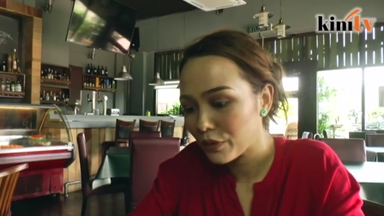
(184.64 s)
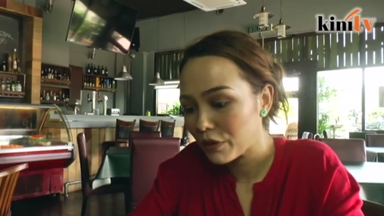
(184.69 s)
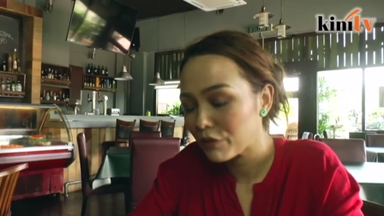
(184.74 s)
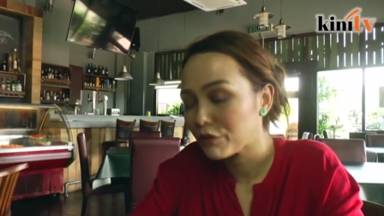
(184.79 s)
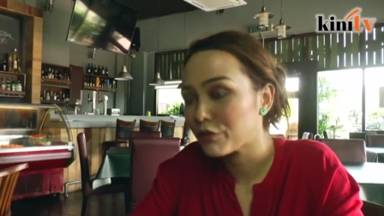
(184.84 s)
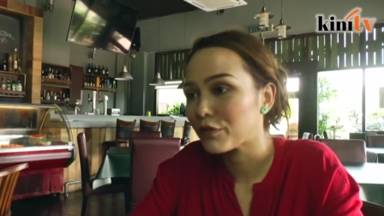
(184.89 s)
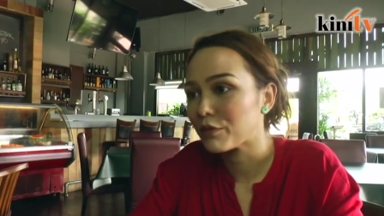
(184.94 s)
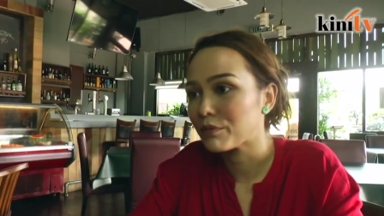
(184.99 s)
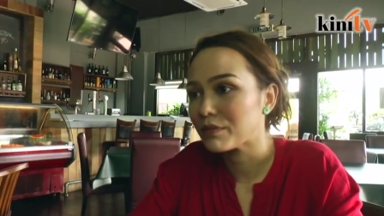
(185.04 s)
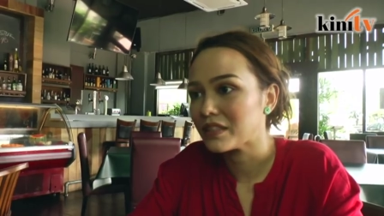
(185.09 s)

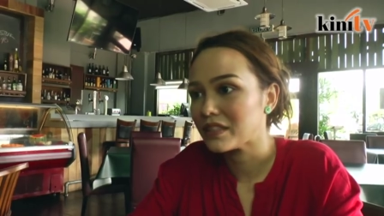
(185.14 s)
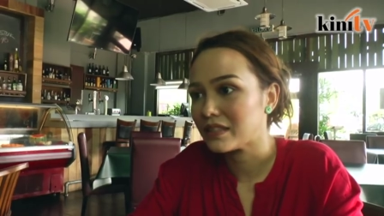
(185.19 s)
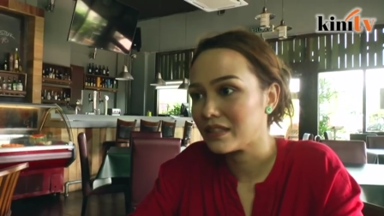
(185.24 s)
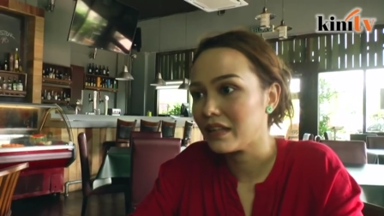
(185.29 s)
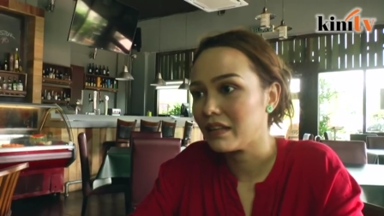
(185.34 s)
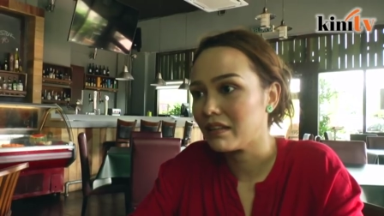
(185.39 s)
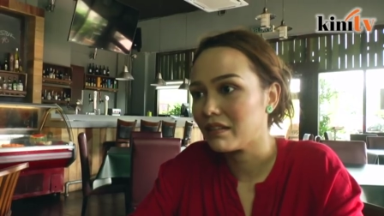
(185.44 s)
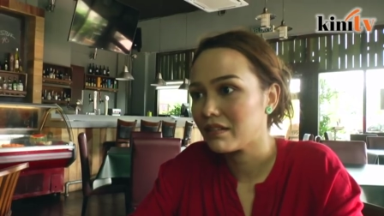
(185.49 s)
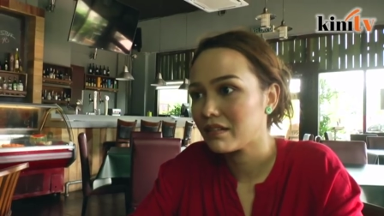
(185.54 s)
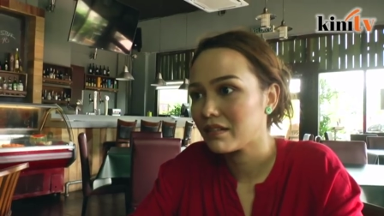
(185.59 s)
out from the
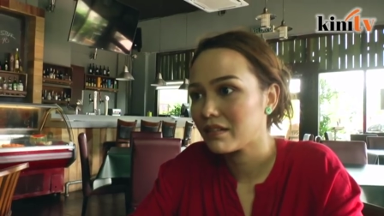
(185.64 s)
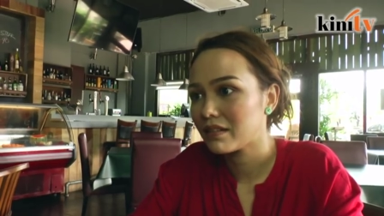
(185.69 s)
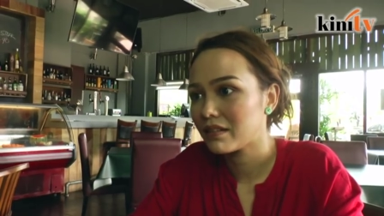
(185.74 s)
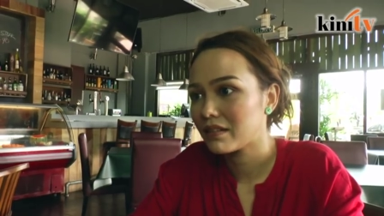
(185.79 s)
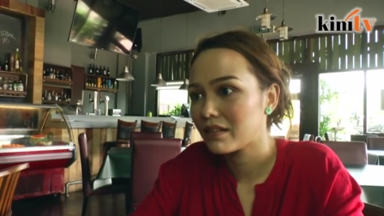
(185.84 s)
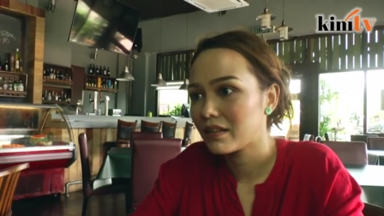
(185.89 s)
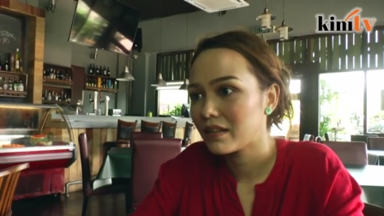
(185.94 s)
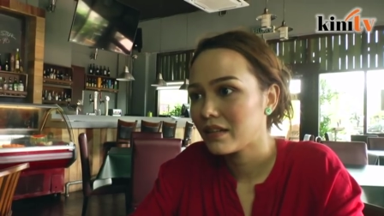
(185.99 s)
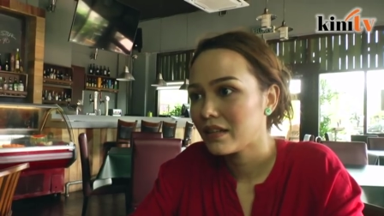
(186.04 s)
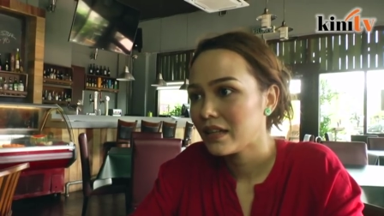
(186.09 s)
state.
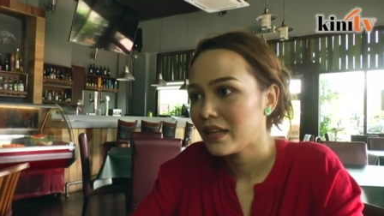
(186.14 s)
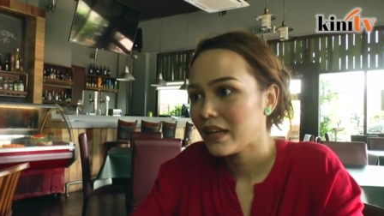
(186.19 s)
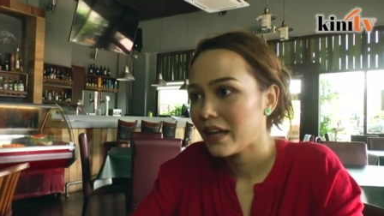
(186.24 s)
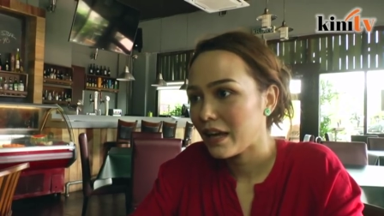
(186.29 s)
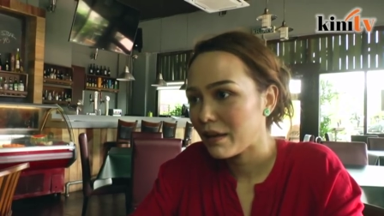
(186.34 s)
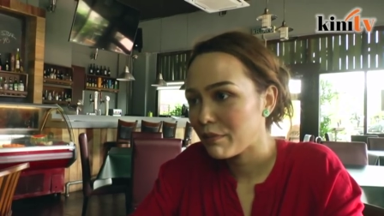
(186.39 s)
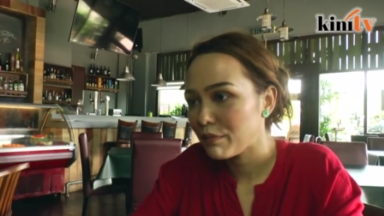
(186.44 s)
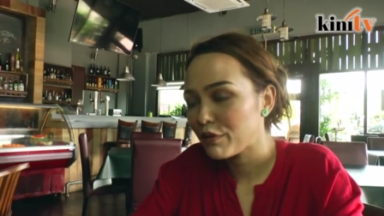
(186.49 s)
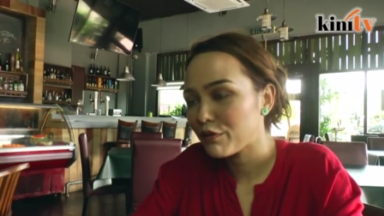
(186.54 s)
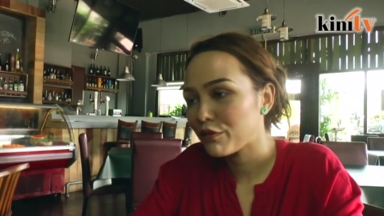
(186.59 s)

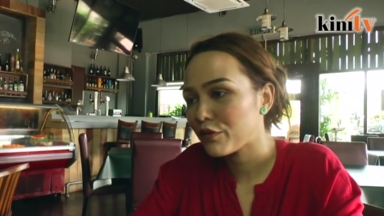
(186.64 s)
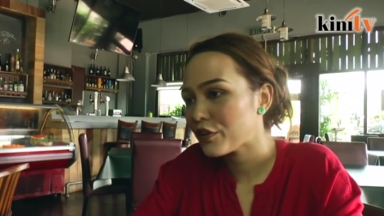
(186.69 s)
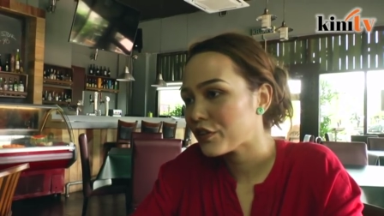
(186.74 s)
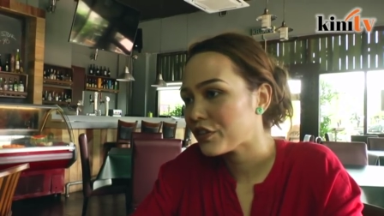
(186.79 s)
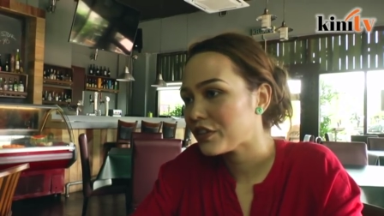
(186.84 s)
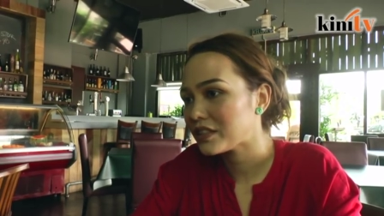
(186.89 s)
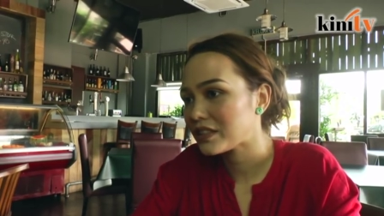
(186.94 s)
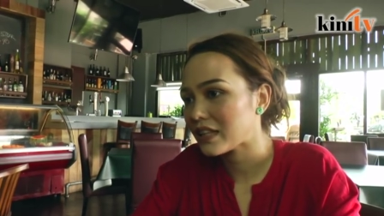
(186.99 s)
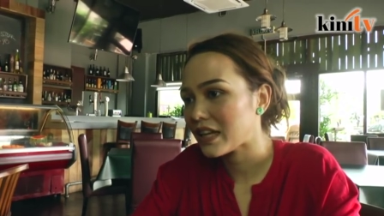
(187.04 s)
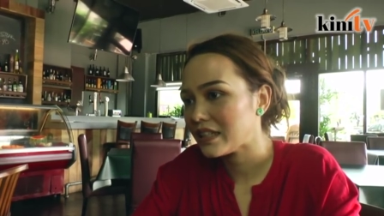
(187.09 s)
And before
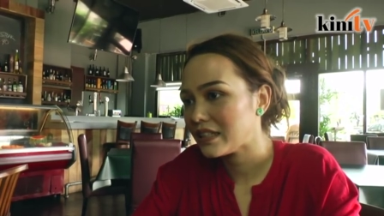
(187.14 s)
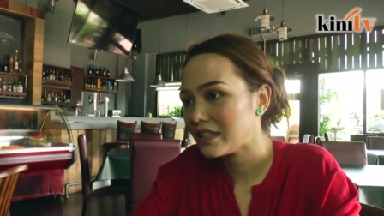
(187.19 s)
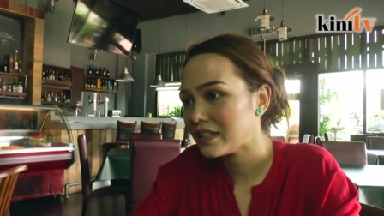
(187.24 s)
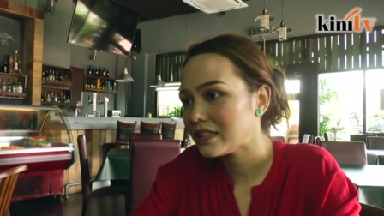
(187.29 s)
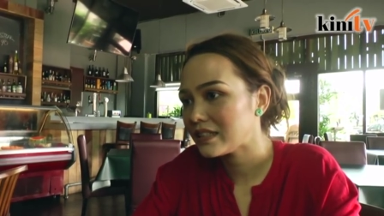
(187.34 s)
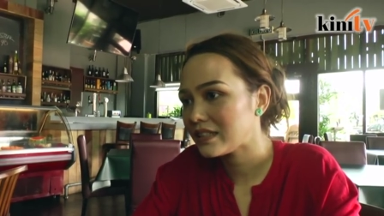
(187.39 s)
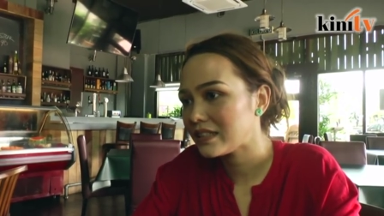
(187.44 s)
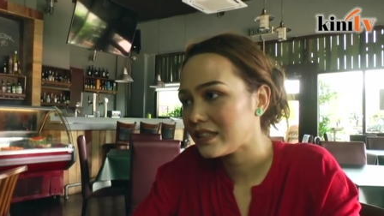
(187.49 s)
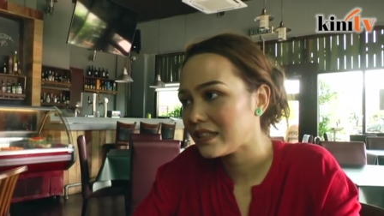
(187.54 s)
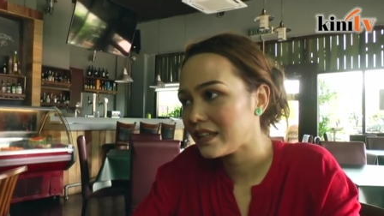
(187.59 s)
this, I
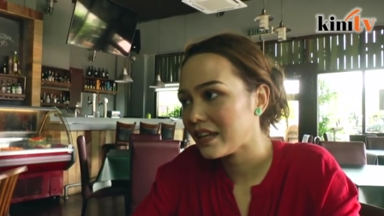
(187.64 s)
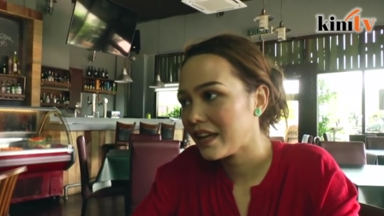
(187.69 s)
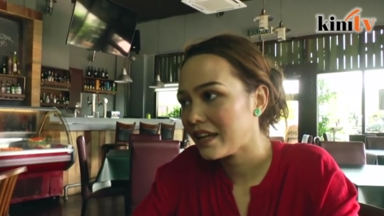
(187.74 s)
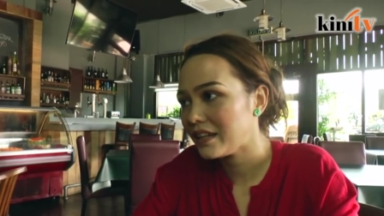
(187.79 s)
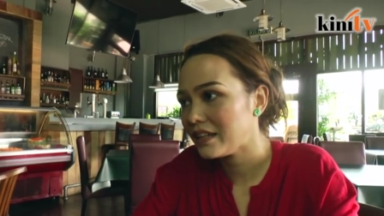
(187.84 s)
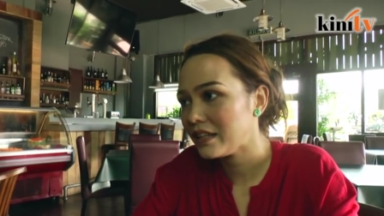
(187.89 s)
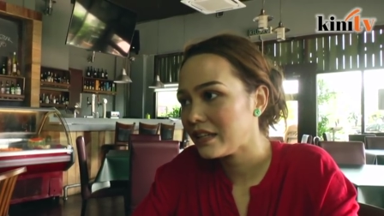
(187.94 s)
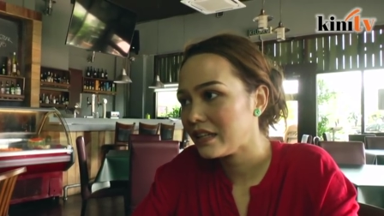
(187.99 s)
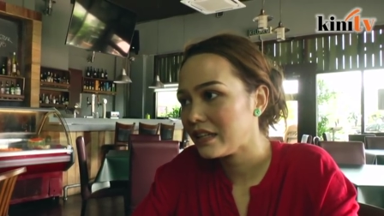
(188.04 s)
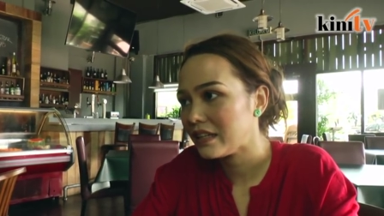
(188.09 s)
didn't see
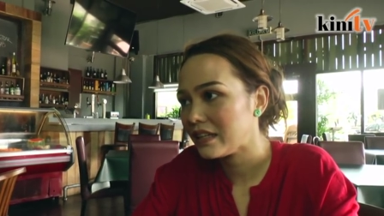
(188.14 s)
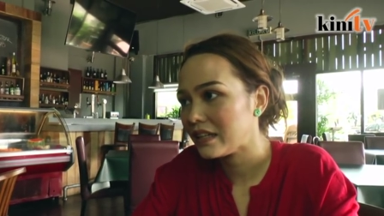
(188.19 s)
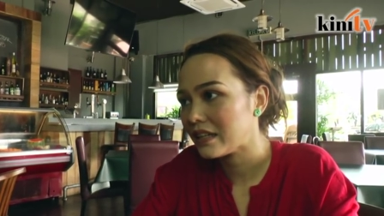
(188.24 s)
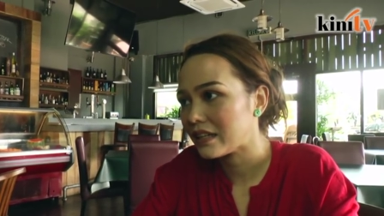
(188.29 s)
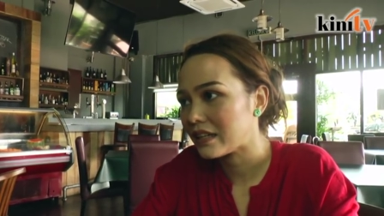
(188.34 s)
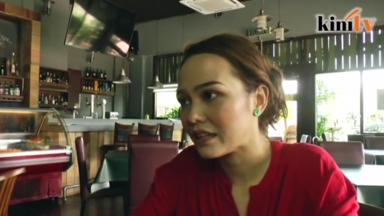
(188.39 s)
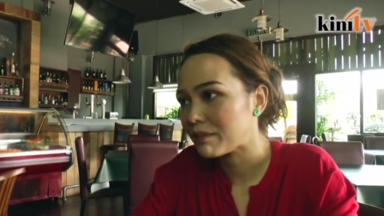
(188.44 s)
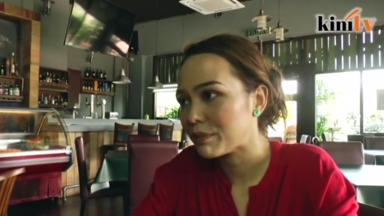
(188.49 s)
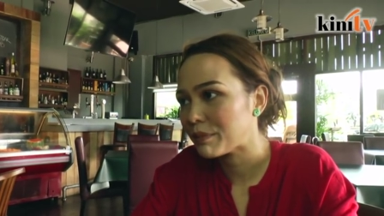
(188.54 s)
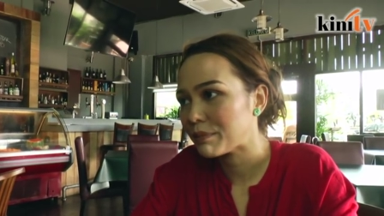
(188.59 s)
any
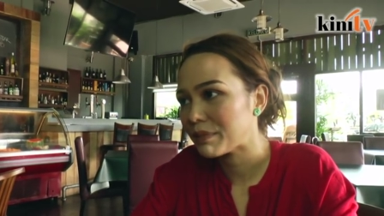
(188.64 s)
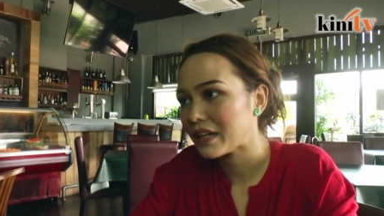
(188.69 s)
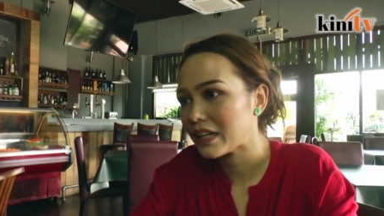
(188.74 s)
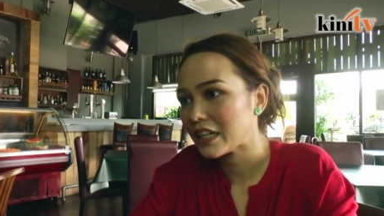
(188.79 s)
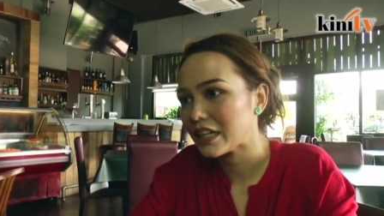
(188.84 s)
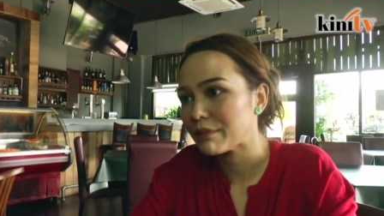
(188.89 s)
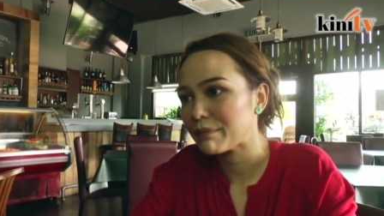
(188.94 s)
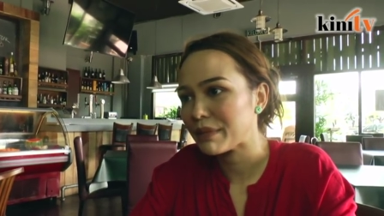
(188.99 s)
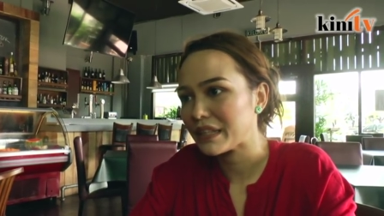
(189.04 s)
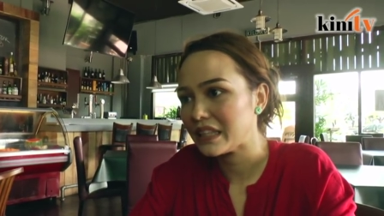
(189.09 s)

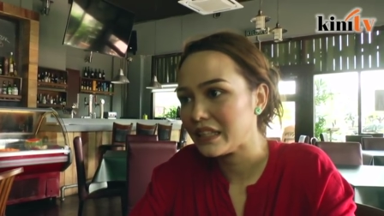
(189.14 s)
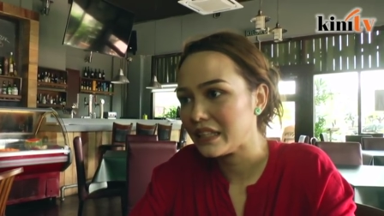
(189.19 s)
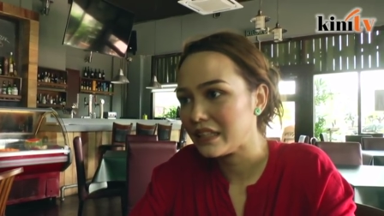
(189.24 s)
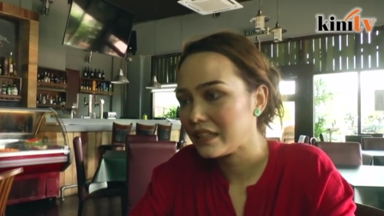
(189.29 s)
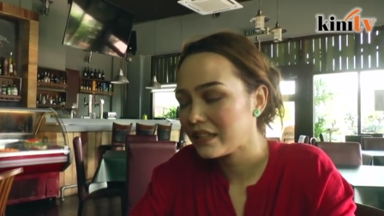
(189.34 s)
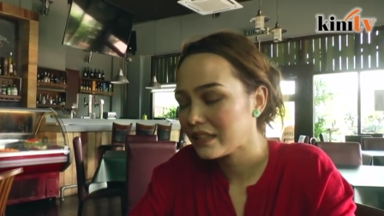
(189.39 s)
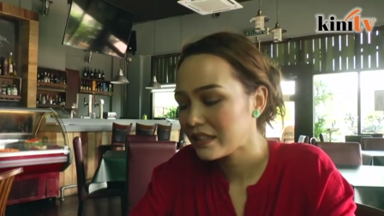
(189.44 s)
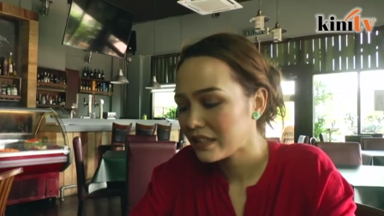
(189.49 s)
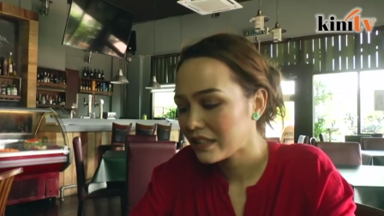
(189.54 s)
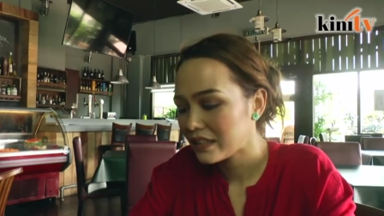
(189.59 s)
pembangkang
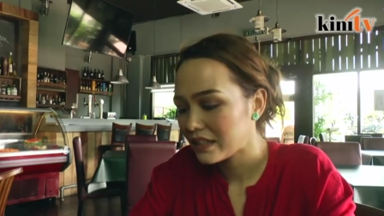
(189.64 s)
party